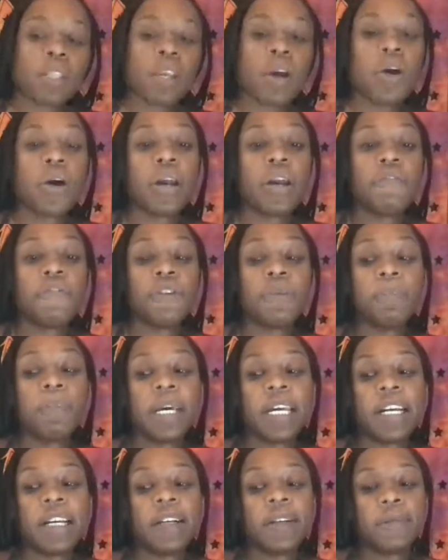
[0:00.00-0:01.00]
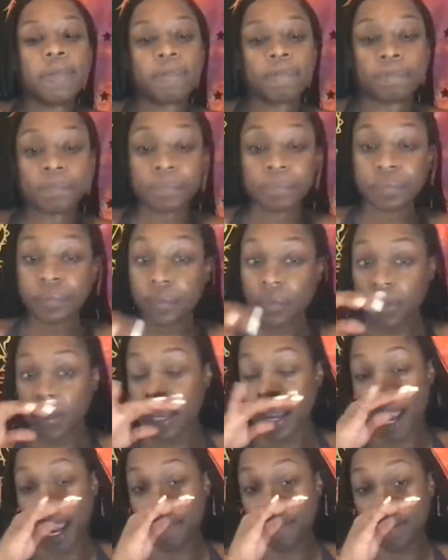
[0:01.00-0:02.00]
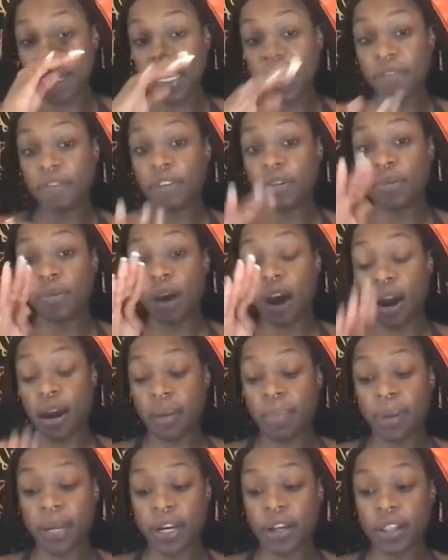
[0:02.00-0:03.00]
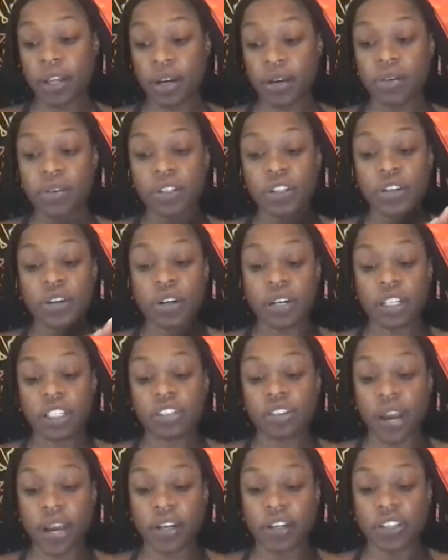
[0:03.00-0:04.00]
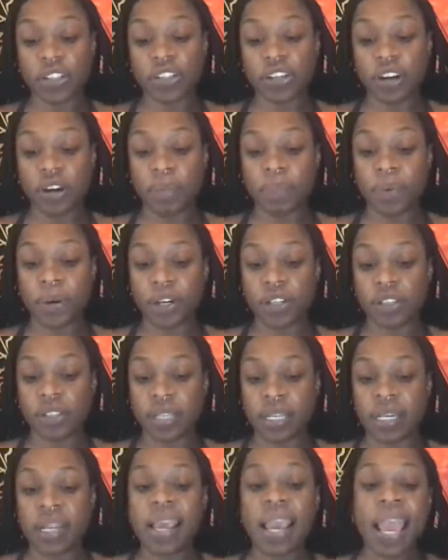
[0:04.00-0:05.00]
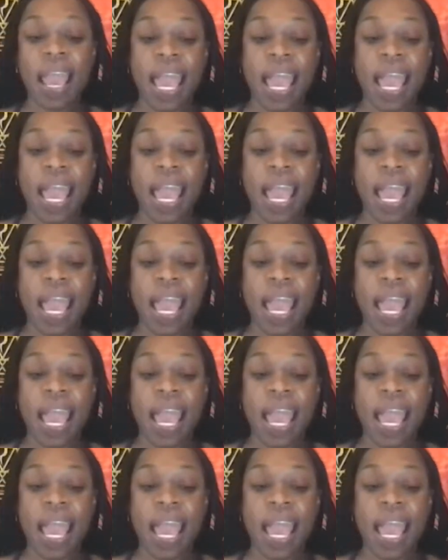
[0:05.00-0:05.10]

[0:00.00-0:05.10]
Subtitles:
or if you better. I feel like if you are bitter though, you're gonna attract a certain person,